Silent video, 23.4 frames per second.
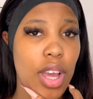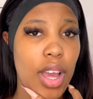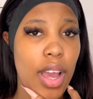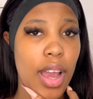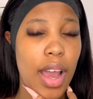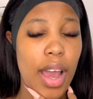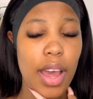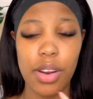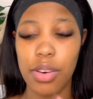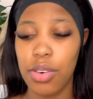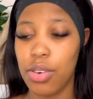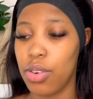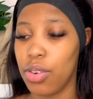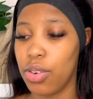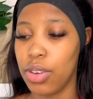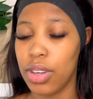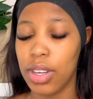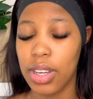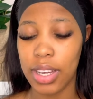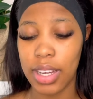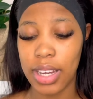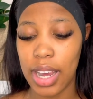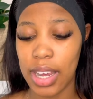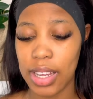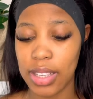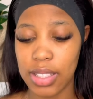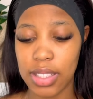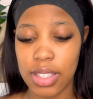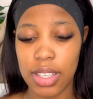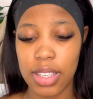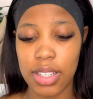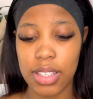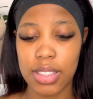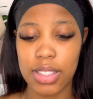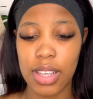I don't know. Guys,
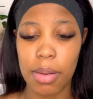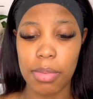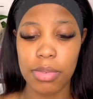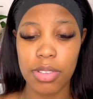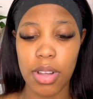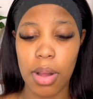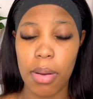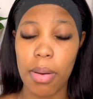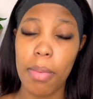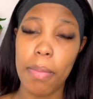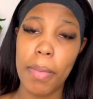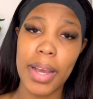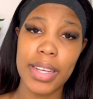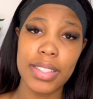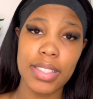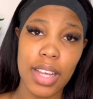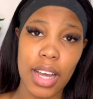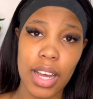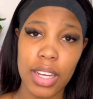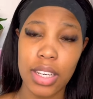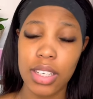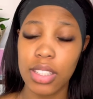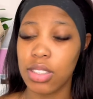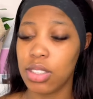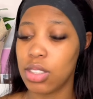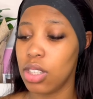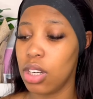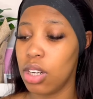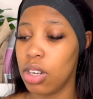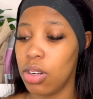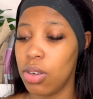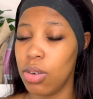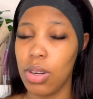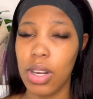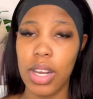time is not on my side,
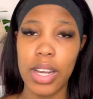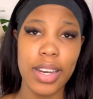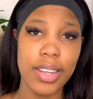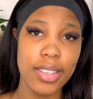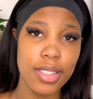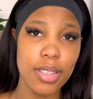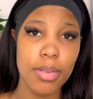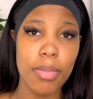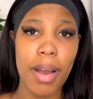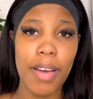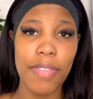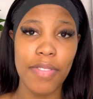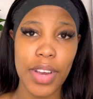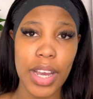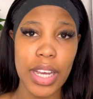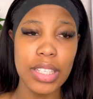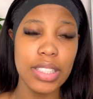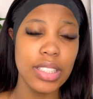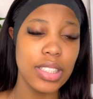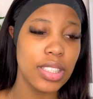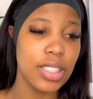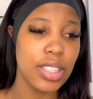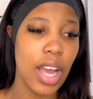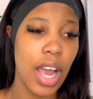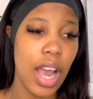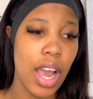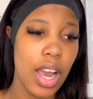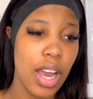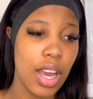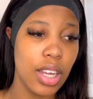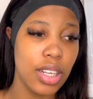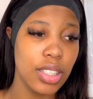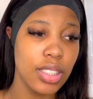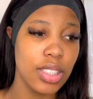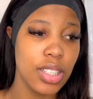so let's do my face
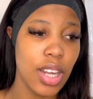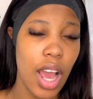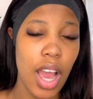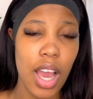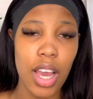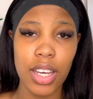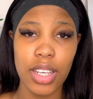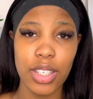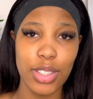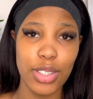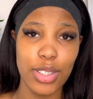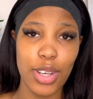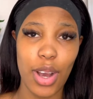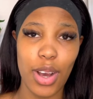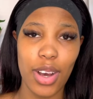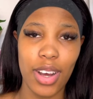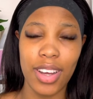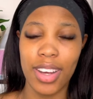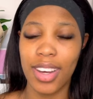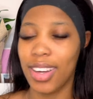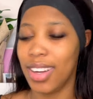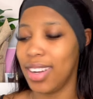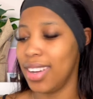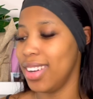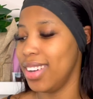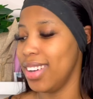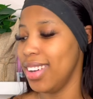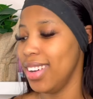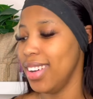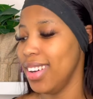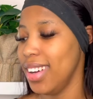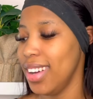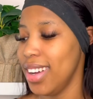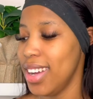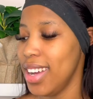and yeah,
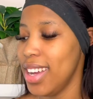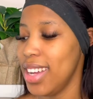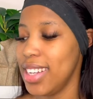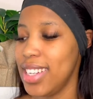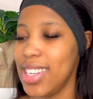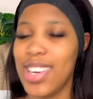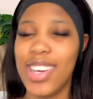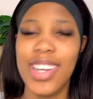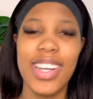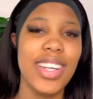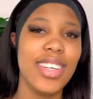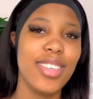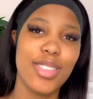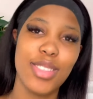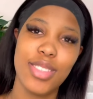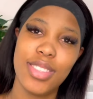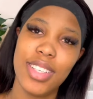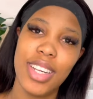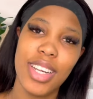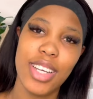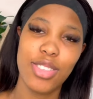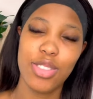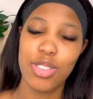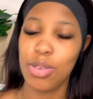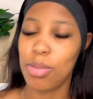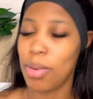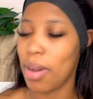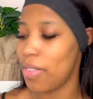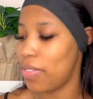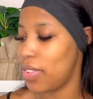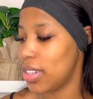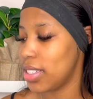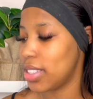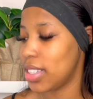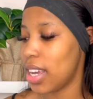let's do my
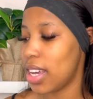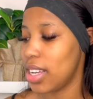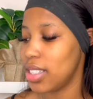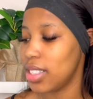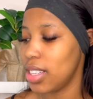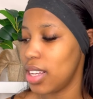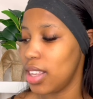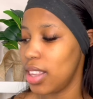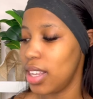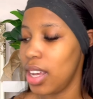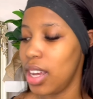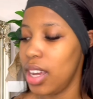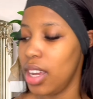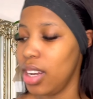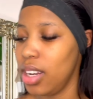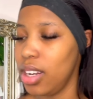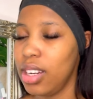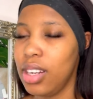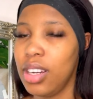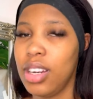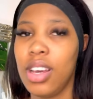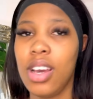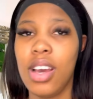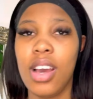face, guys, and then